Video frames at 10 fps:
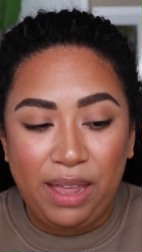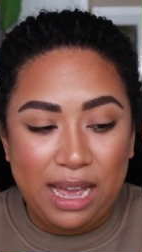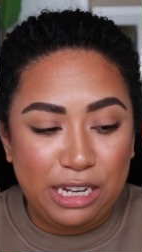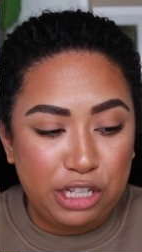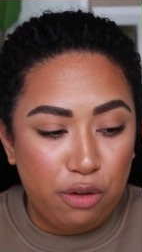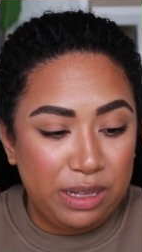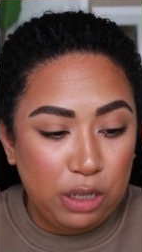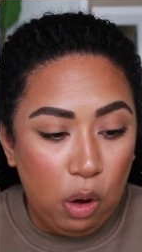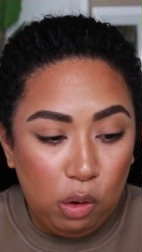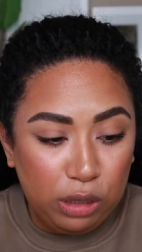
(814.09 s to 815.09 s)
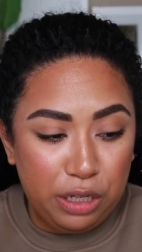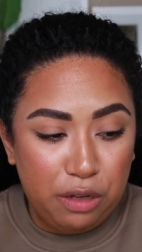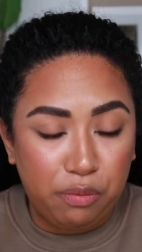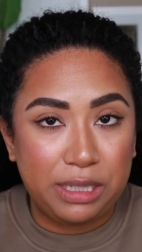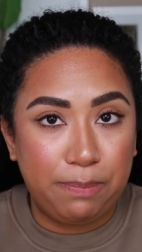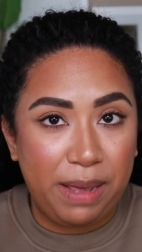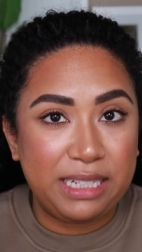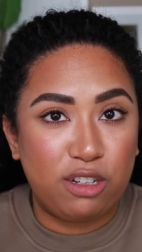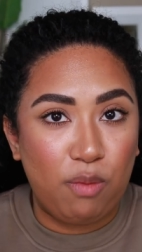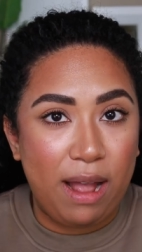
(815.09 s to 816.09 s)
And so this whole look was
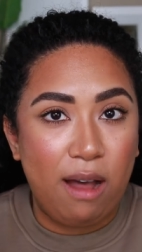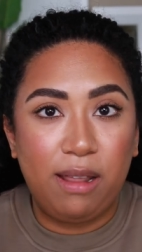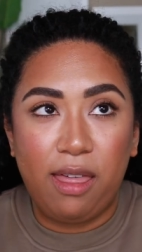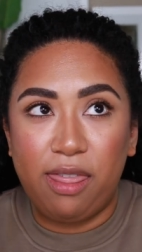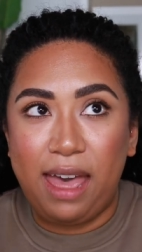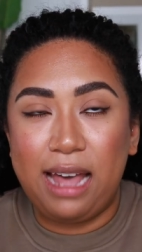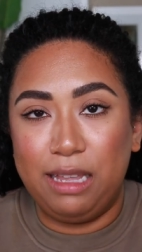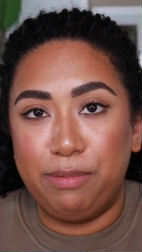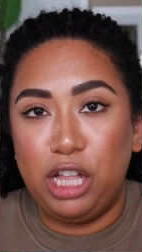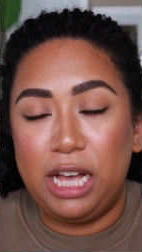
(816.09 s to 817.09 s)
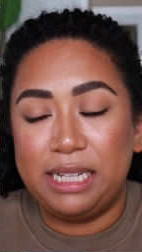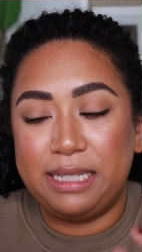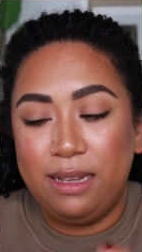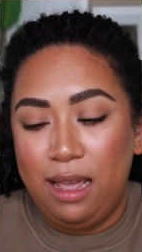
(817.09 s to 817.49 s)
based around that lip gloss.